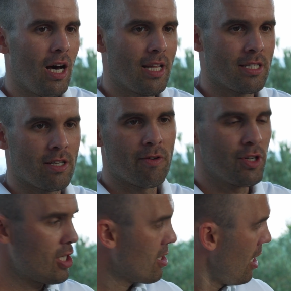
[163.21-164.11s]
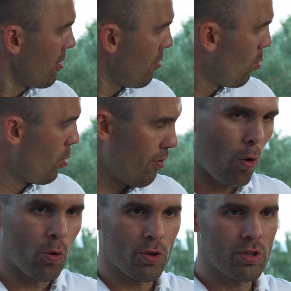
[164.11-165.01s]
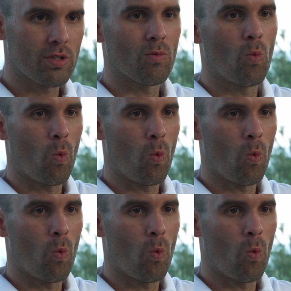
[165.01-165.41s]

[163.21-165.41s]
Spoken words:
and there's a difference just like with the focus